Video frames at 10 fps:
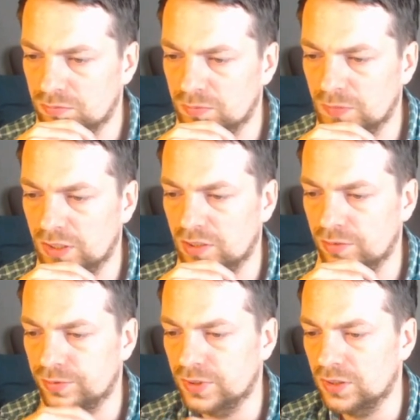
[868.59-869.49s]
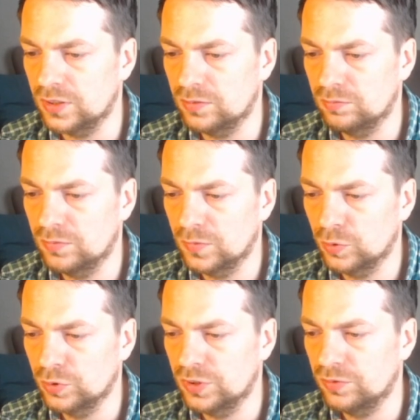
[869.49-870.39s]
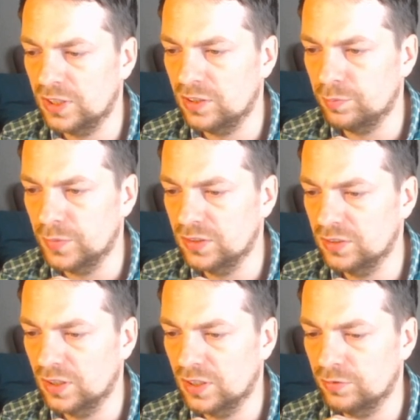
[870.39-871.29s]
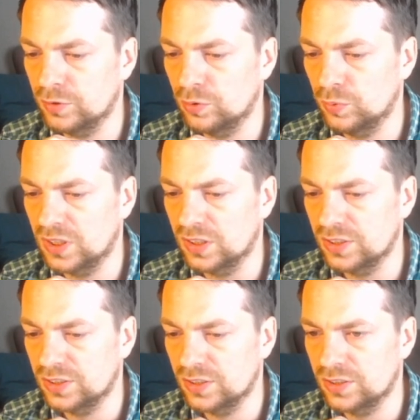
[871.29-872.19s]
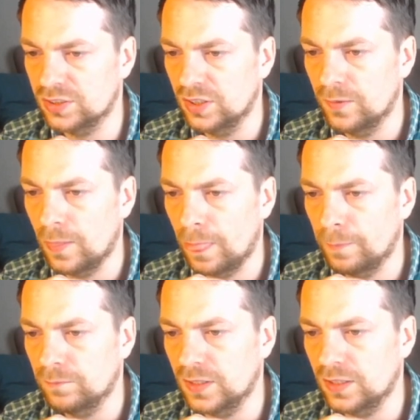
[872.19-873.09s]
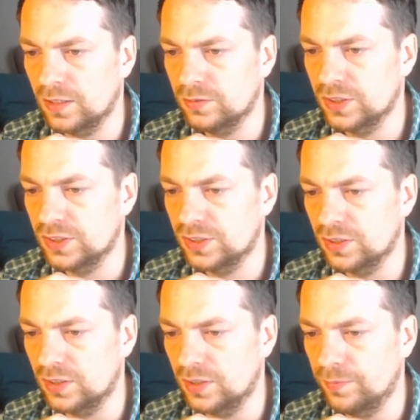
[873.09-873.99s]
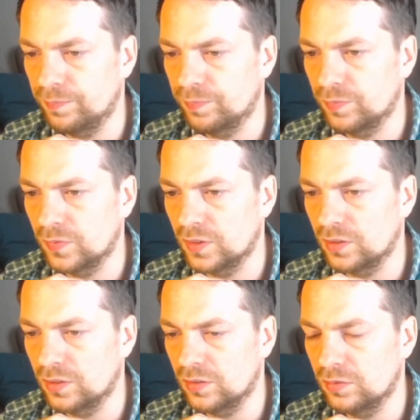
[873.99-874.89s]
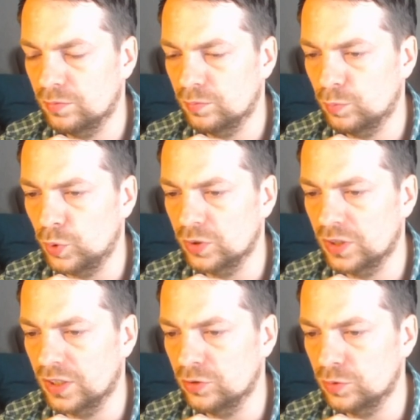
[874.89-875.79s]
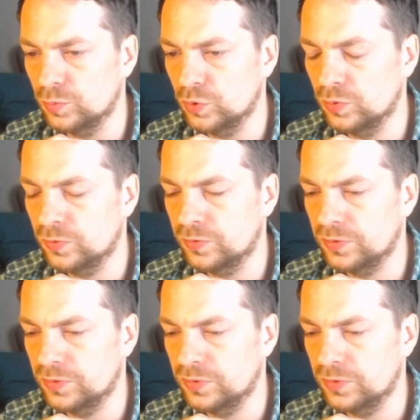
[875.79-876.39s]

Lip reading: they have good development, they have no weaknesses, they have this pawn cannot move.